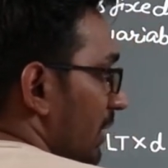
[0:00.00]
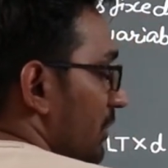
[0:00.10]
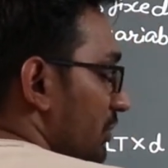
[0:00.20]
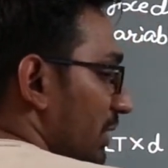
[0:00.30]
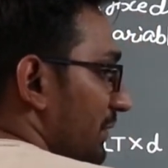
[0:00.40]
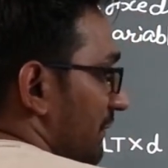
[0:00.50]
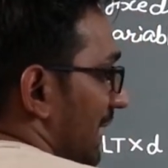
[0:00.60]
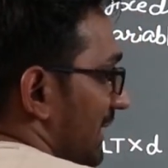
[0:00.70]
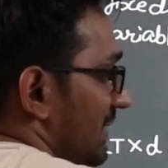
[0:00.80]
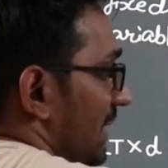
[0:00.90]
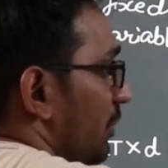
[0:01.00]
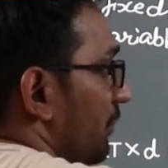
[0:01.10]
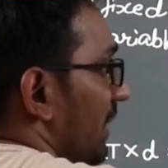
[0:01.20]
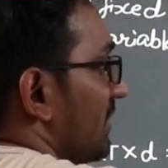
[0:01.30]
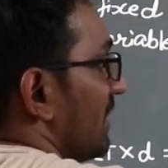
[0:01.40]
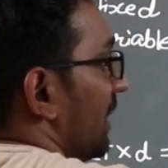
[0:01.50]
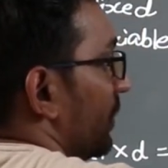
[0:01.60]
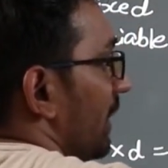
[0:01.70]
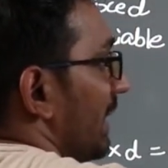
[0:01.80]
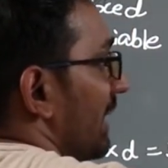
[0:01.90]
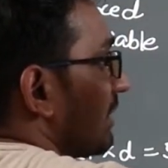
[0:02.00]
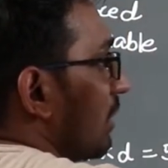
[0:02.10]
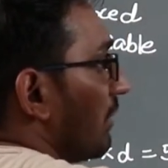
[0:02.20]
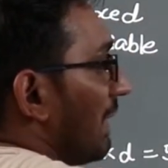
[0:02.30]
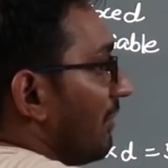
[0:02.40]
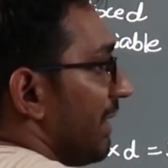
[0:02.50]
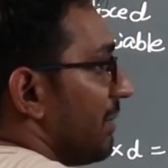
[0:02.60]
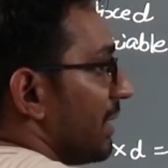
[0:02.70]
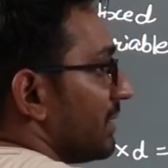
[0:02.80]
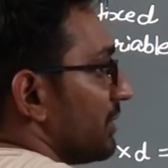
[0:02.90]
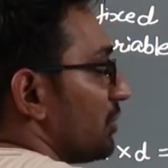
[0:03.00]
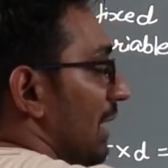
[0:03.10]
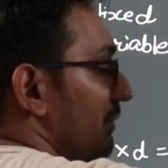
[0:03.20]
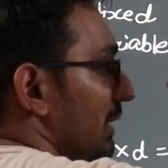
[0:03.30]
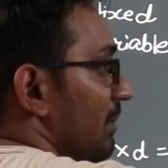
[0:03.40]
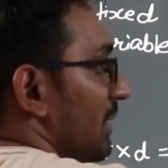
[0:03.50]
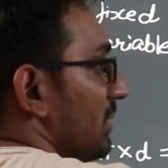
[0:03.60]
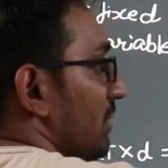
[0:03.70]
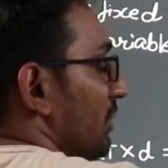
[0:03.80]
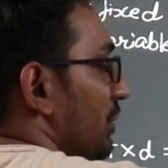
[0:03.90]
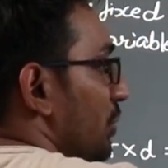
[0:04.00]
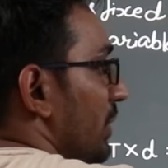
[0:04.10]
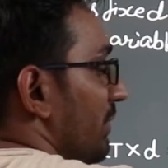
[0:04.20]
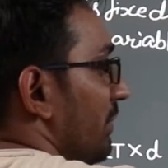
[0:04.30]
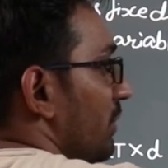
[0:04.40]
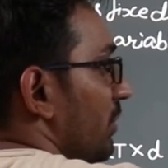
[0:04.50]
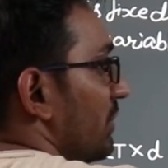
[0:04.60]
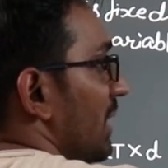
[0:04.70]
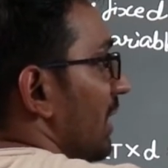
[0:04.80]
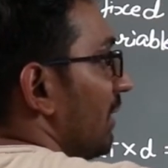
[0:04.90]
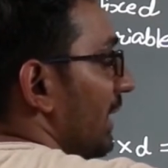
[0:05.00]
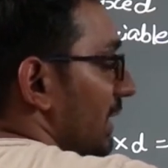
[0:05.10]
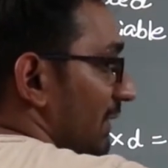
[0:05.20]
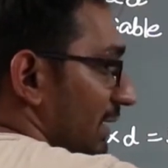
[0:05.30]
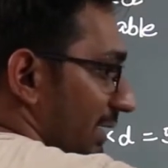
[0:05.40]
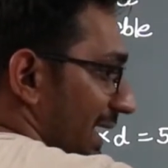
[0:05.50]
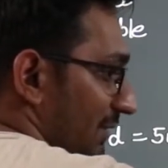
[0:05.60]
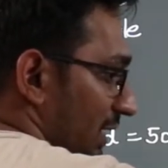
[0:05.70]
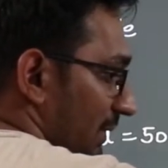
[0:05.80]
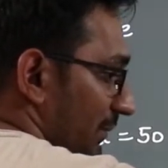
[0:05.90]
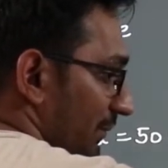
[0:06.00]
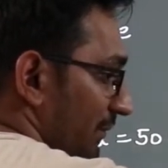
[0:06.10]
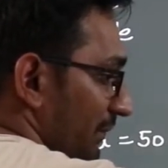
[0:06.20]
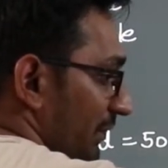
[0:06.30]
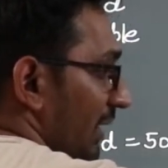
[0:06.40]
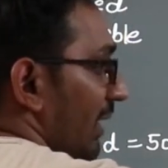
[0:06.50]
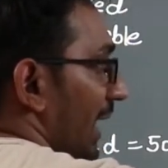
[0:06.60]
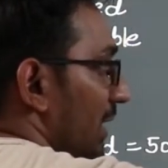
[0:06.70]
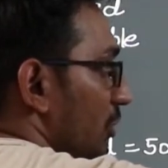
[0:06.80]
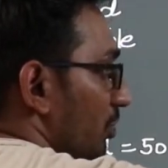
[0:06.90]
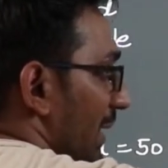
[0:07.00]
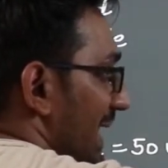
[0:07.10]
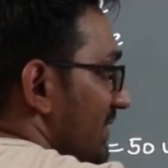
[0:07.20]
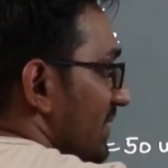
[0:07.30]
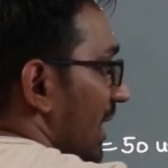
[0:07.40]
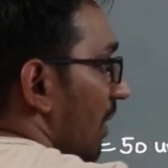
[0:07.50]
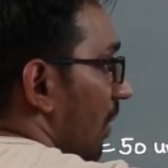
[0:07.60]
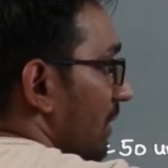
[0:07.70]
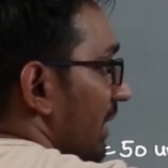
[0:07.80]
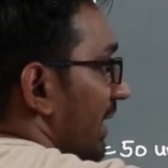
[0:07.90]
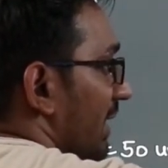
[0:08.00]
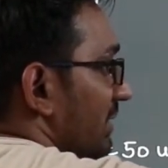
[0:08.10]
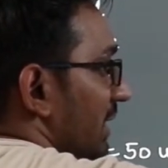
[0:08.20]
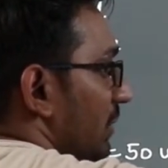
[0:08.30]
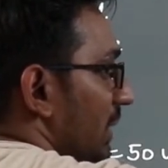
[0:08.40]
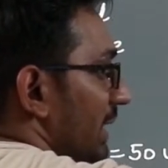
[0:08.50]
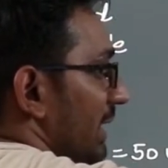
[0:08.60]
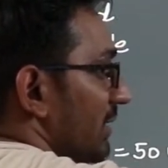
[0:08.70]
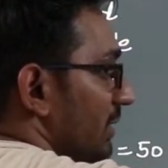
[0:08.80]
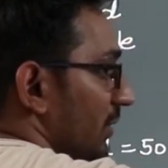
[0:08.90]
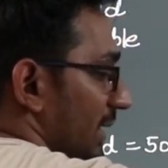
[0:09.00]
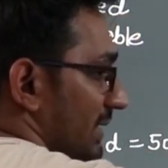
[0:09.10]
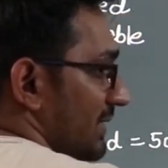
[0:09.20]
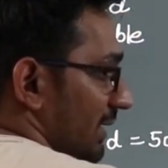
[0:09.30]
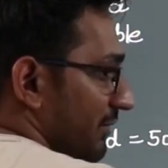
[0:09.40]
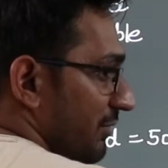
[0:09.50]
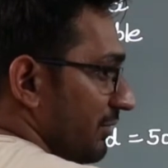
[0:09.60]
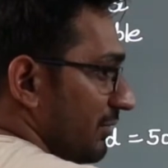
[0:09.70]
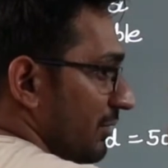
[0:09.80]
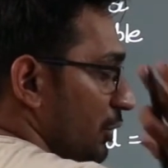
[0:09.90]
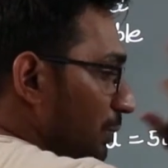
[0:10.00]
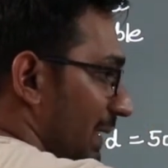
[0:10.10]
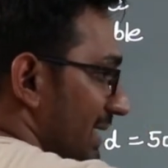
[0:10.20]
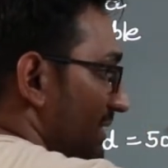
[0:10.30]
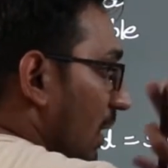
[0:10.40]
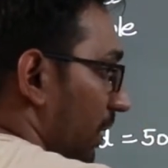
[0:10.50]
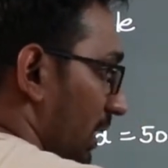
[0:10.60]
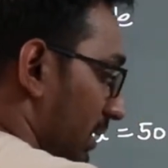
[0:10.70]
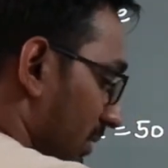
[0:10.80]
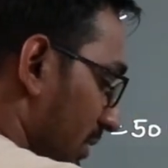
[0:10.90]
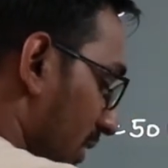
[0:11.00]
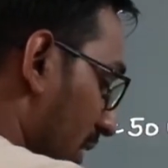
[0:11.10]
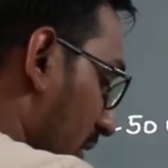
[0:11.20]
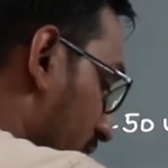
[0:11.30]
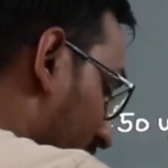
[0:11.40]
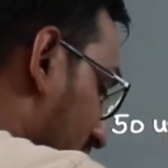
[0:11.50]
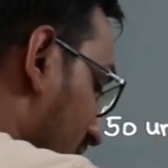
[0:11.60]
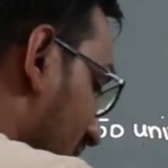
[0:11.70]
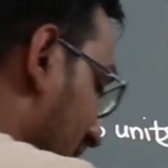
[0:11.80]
So if let us say you fix the 20th of every month, so every month you reviewed the inventory level and you placed the order at the 20th itself, you place the order. So in this